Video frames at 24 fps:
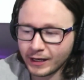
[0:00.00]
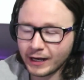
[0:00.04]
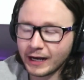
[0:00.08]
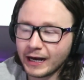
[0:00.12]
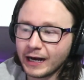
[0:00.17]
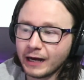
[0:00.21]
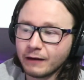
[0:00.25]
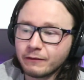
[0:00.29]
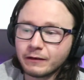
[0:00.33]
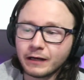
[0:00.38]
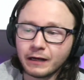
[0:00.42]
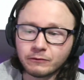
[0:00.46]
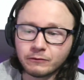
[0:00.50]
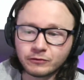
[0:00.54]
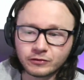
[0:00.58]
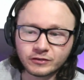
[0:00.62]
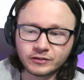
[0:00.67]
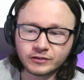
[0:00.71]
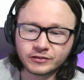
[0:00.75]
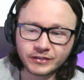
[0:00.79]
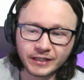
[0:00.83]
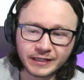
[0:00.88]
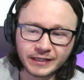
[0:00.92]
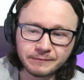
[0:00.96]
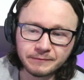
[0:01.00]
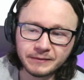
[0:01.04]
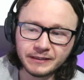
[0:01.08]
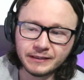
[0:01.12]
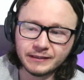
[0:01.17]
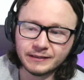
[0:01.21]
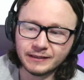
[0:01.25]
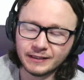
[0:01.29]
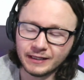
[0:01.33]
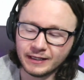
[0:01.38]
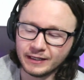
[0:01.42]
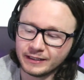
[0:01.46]
was going to say
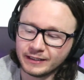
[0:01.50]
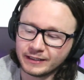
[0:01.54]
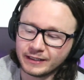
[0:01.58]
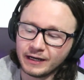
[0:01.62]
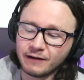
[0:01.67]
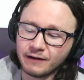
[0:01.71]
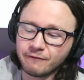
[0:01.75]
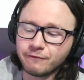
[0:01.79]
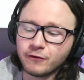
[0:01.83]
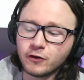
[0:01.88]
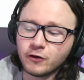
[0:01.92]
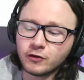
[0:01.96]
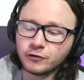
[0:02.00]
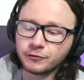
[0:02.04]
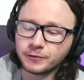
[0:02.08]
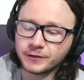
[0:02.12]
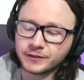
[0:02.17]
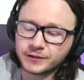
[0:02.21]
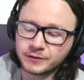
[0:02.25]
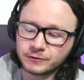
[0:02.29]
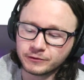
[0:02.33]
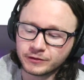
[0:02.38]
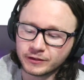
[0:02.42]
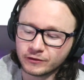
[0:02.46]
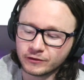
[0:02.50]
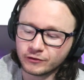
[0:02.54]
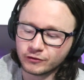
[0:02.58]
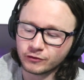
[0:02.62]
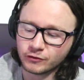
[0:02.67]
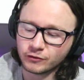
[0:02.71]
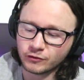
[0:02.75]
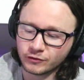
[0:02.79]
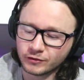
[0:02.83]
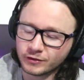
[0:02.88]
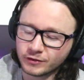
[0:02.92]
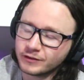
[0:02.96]
me, like, at first when she was
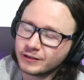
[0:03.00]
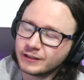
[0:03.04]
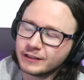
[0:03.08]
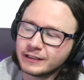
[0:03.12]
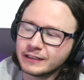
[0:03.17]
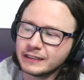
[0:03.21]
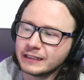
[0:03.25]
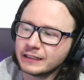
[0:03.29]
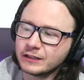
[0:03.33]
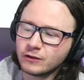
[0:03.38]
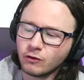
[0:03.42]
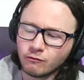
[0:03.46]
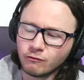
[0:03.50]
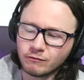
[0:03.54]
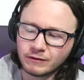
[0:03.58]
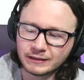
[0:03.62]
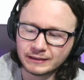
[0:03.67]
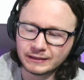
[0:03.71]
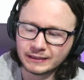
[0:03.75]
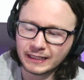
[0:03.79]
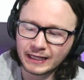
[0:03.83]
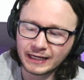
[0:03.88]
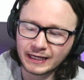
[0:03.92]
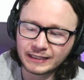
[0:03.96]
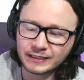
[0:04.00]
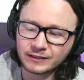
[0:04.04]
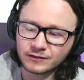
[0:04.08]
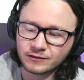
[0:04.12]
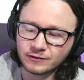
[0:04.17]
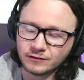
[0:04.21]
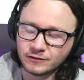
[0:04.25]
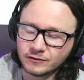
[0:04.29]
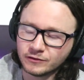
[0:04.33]
introduced, I was thinking, I don't really like her.